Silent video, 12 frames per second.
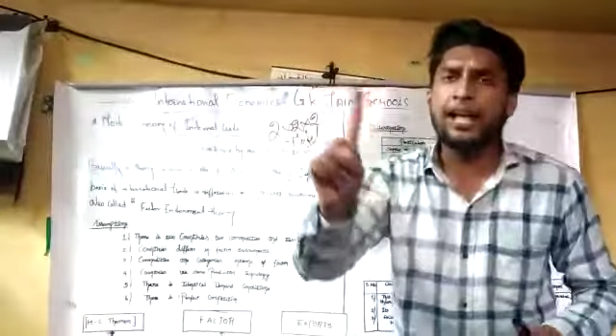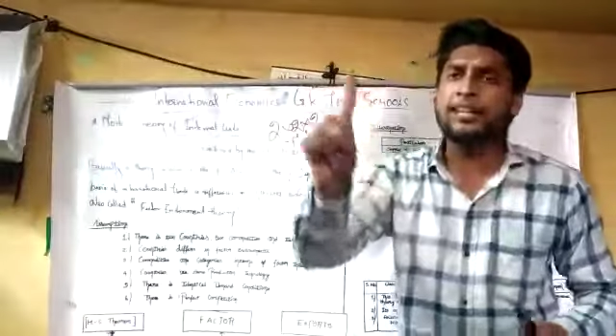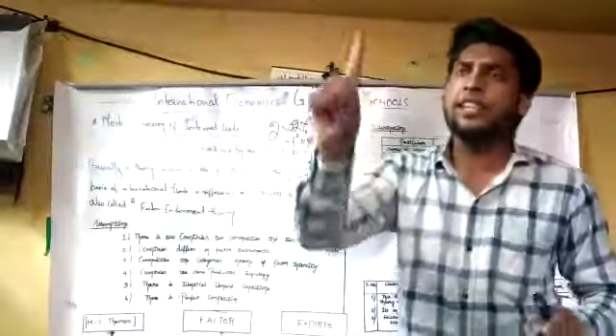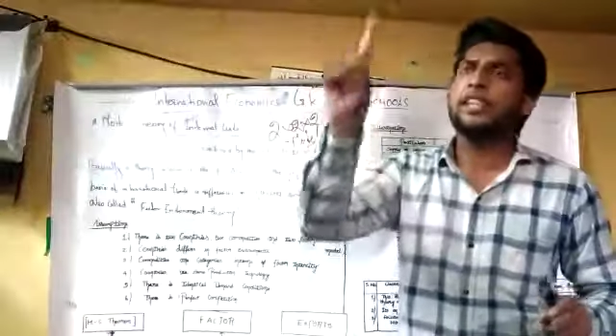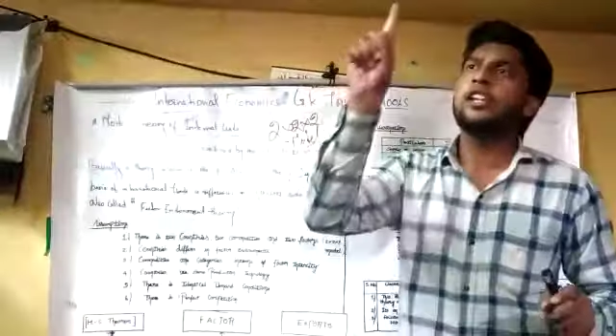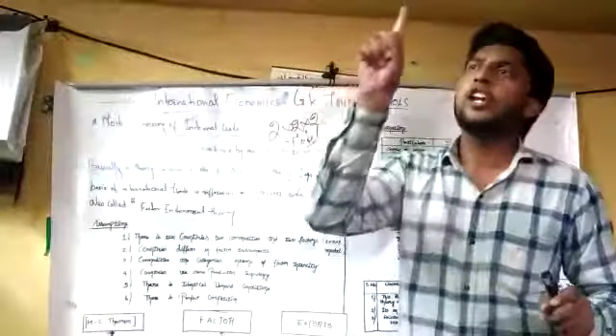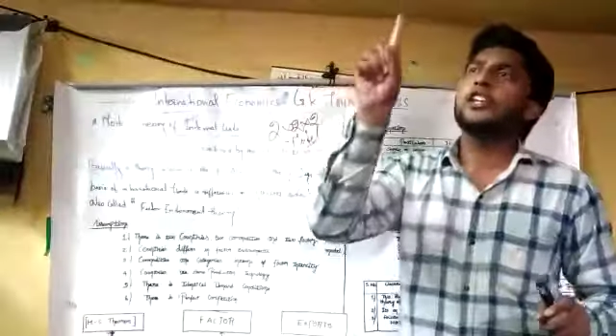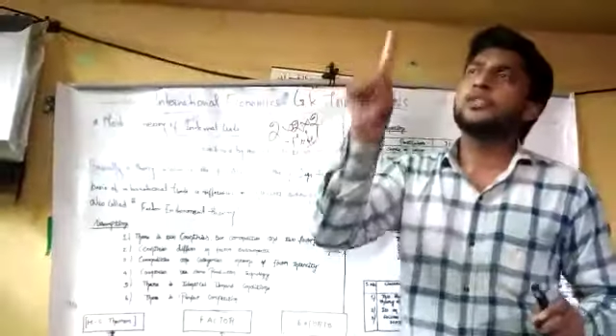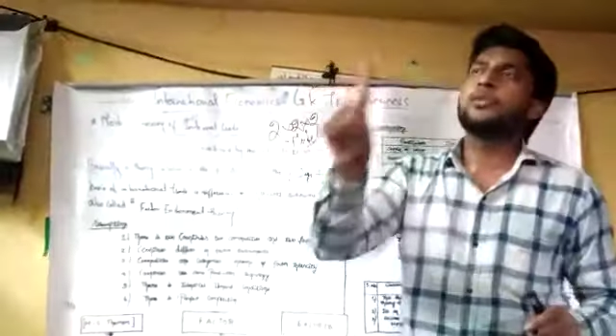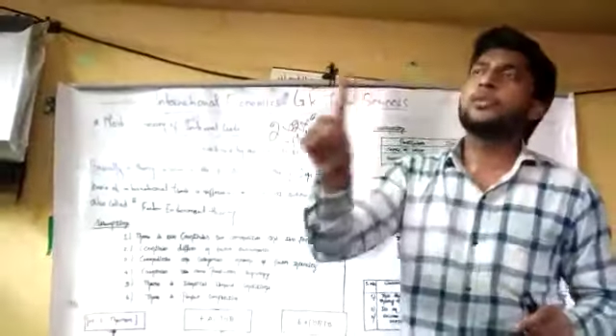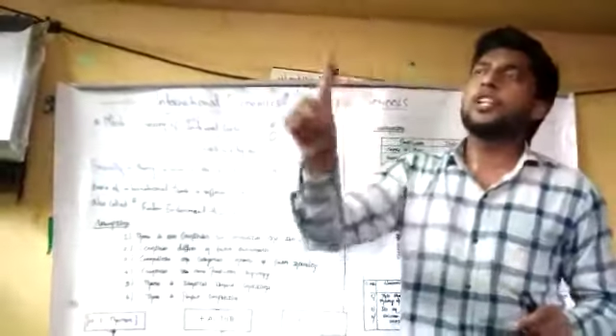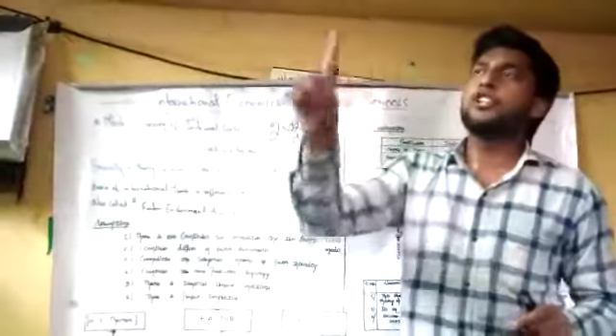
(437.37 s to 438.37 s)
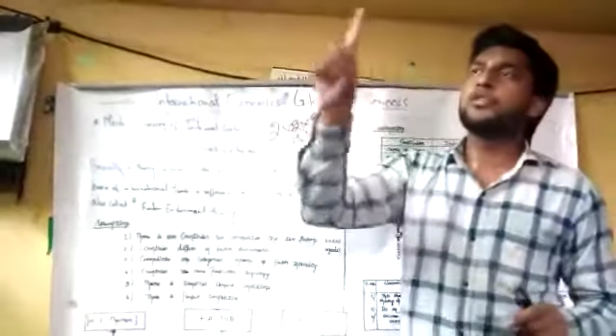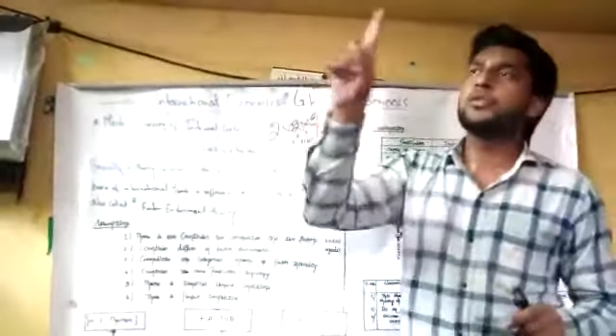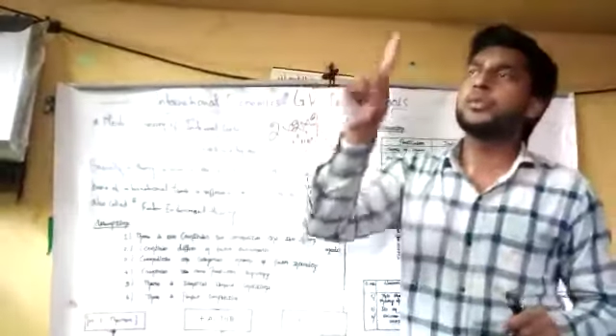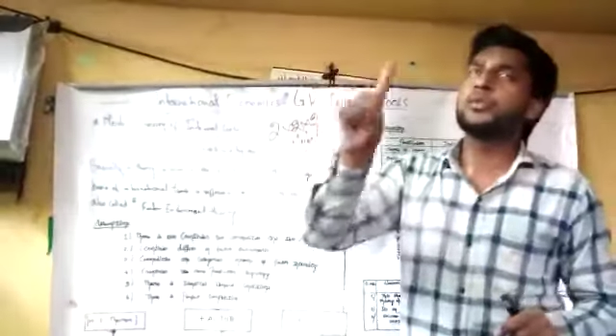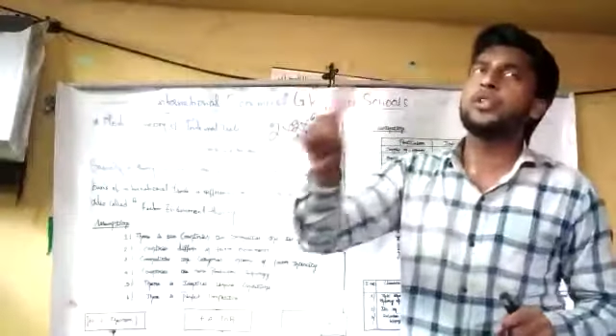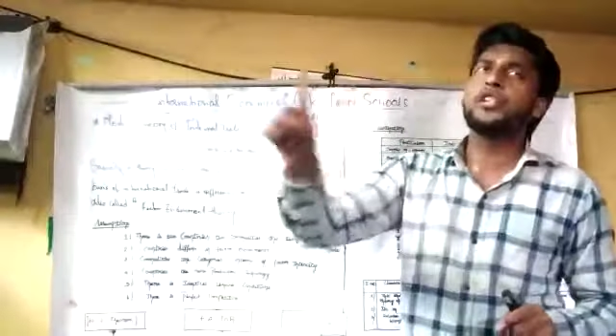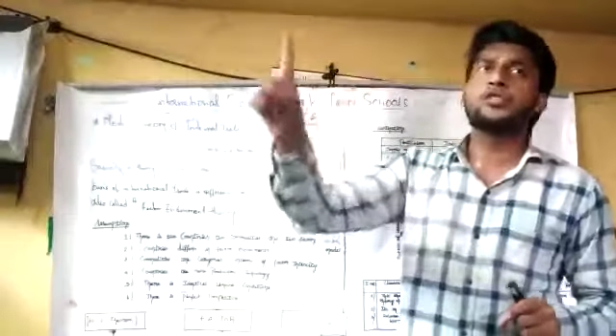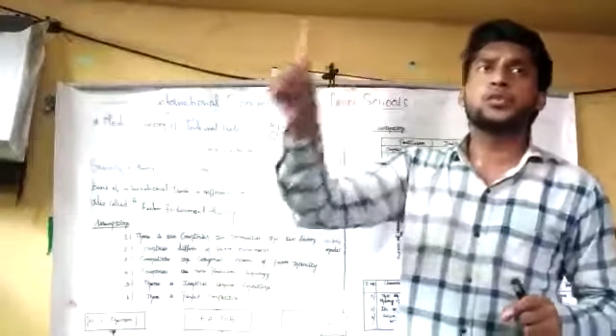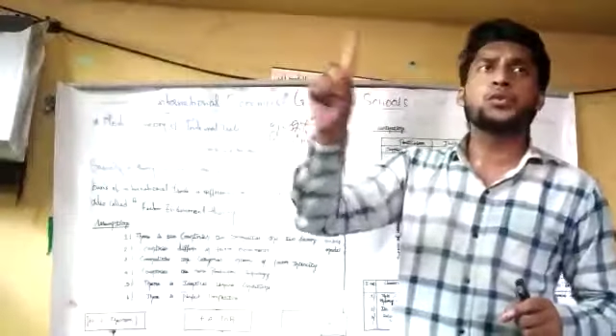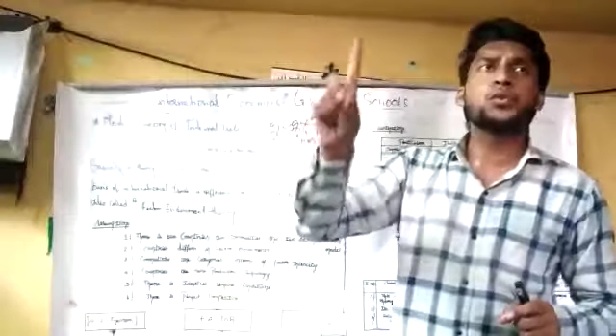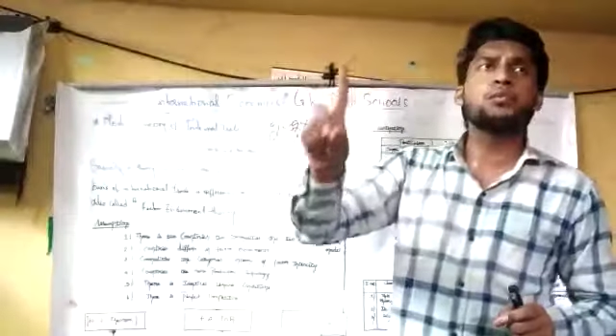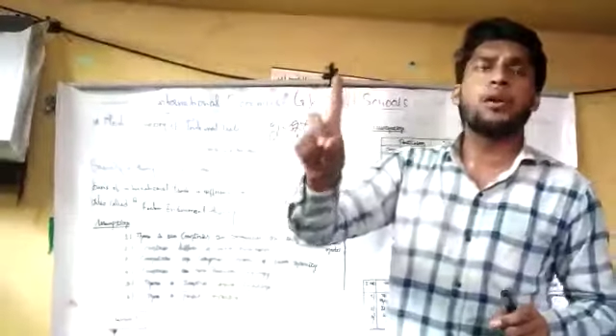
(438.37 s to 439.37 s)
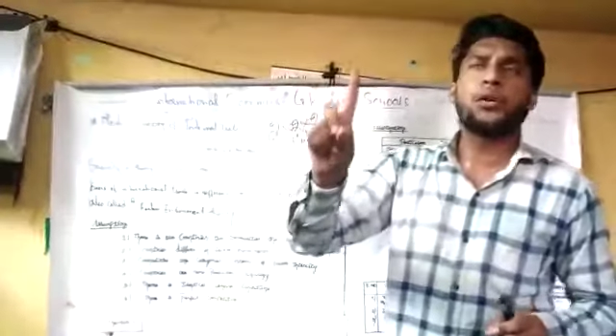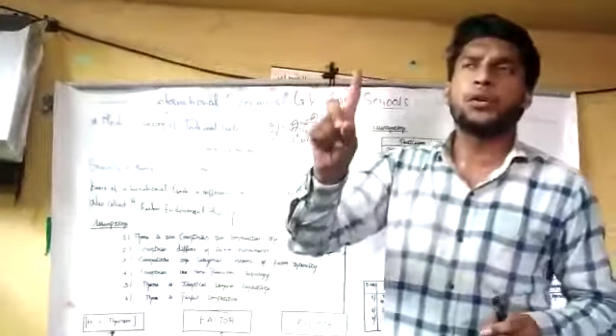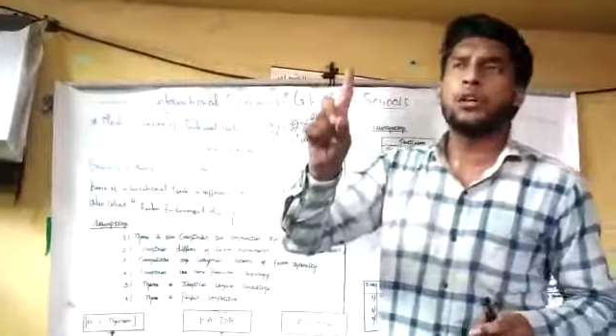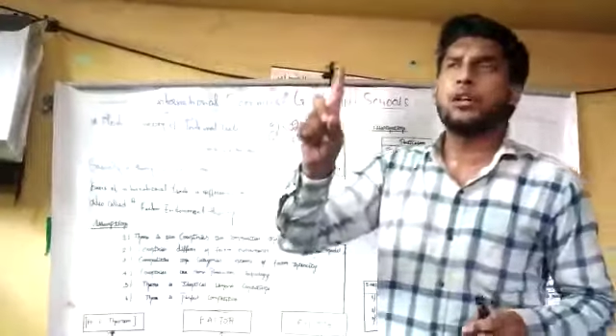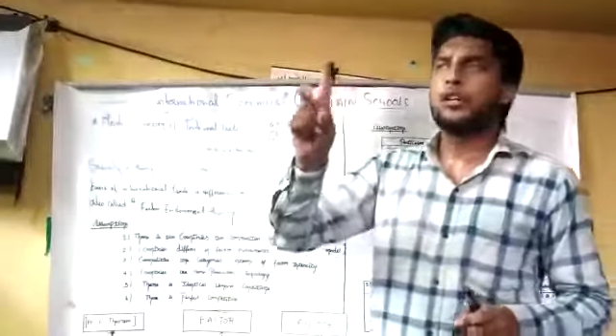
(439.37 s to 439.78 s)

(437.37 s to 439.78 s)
the 2 into 2 into 2 model.